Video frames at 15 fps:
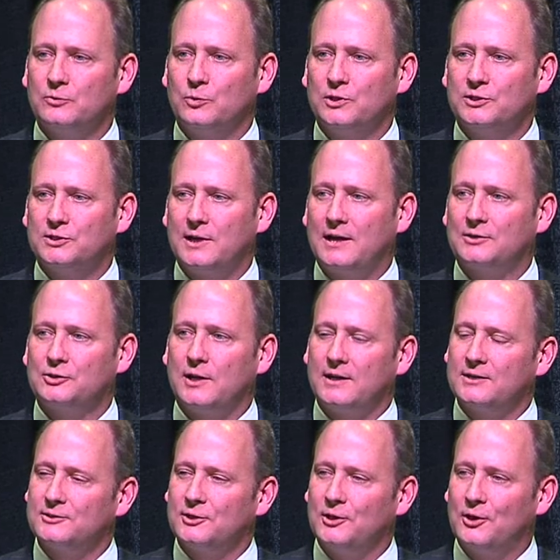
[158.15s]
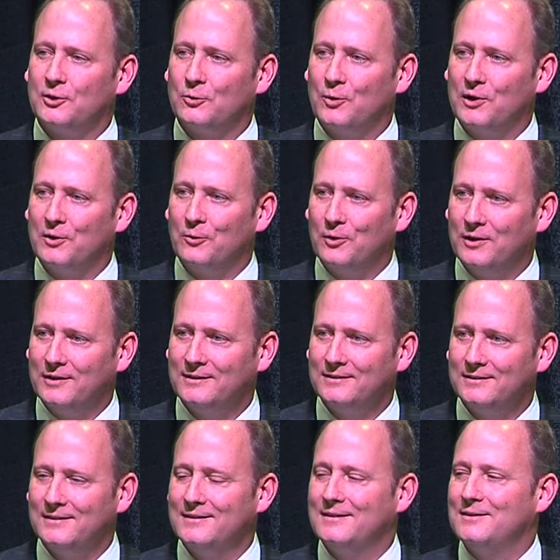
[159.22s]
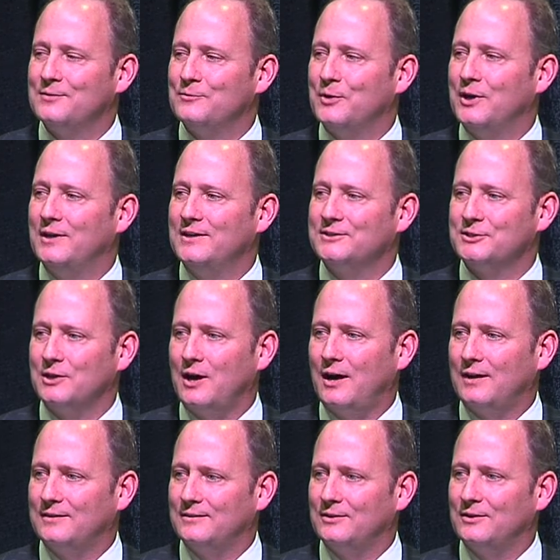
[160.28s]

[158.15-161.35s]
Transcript: which sounds like it's a long way away, but it's not.